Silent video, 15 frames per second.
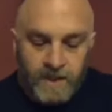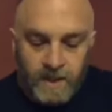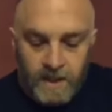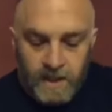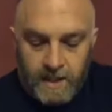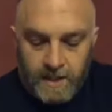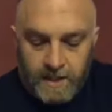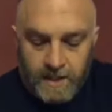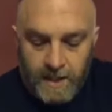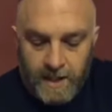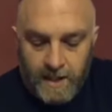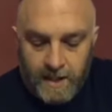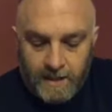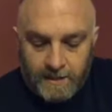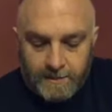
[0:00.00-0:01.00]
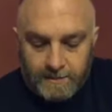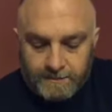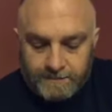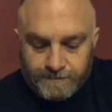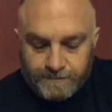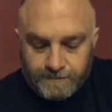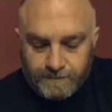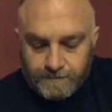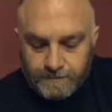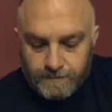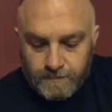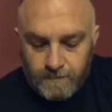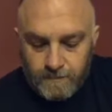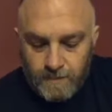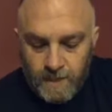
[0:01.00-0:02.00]
And
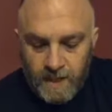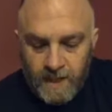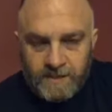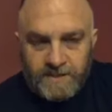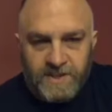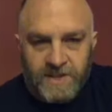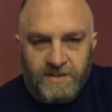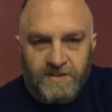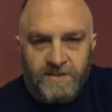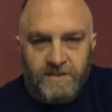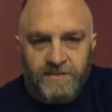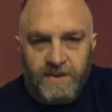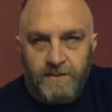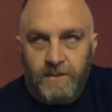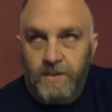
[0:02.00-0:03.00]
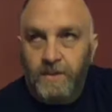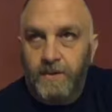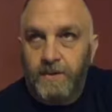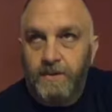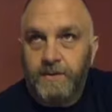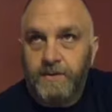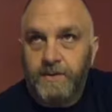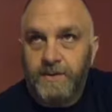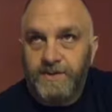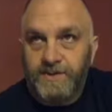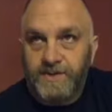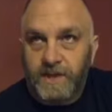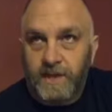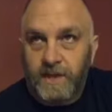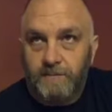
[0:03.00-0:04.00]
on the 10th of November
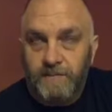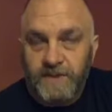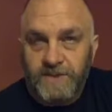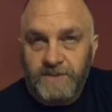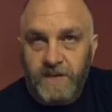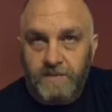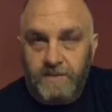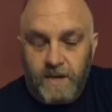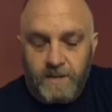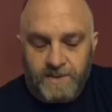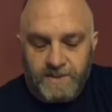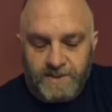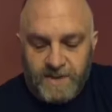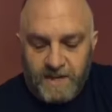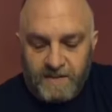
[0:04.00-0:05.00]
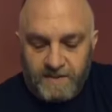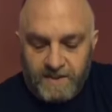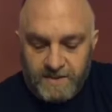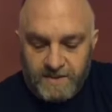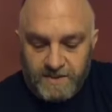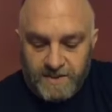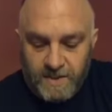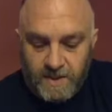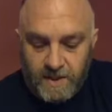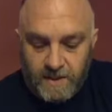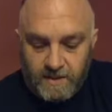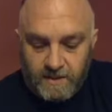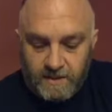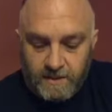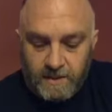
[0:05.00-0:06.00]
is BJ Barabbas having his
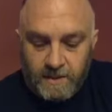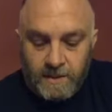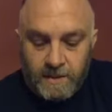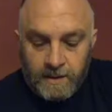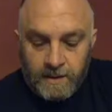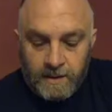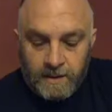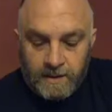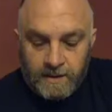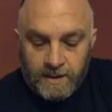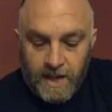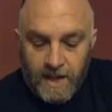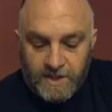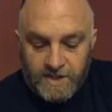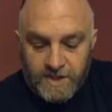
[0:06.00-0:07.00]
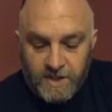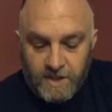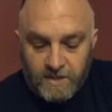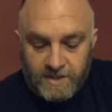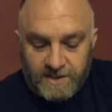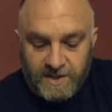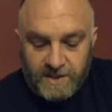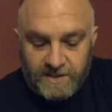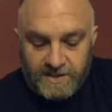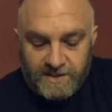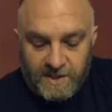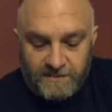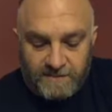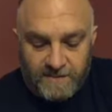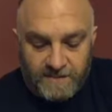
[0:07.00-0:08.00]
next show, Kentucky
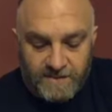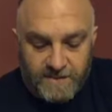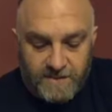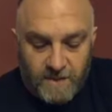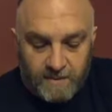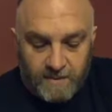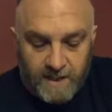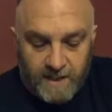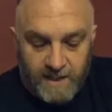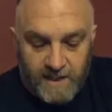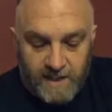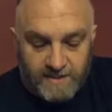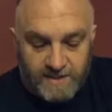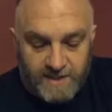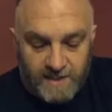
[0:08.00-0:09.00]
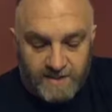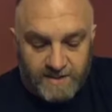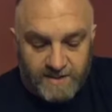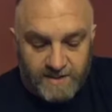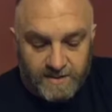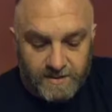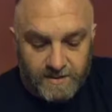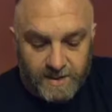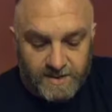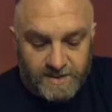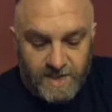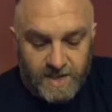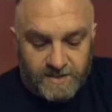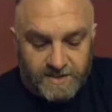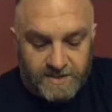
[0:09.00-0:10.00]
Stuffing and Strongman Contest at
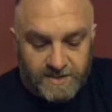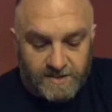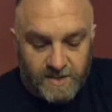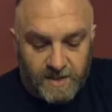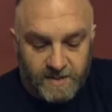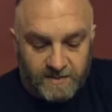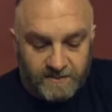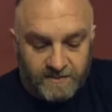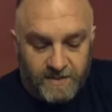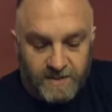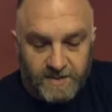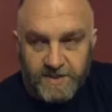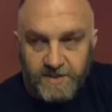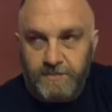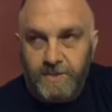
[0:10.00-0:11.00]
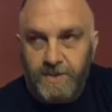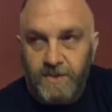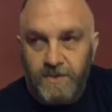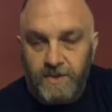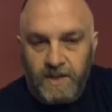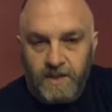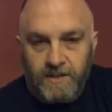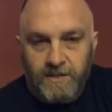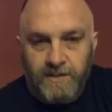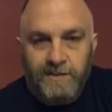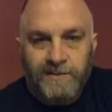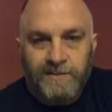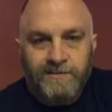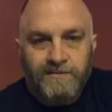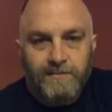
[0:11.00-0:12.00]
Genesis Strength and Fitness in Paducah.
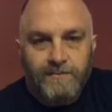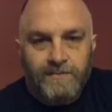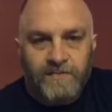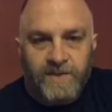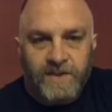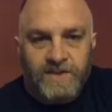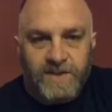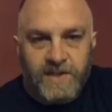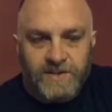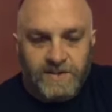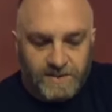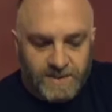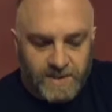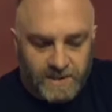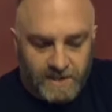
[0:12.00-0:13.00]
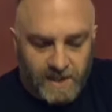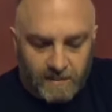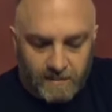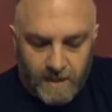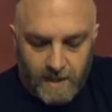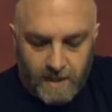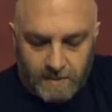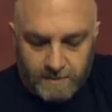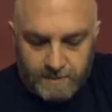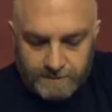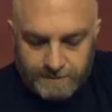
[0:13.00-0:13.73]
If you get a chance, go check that one out.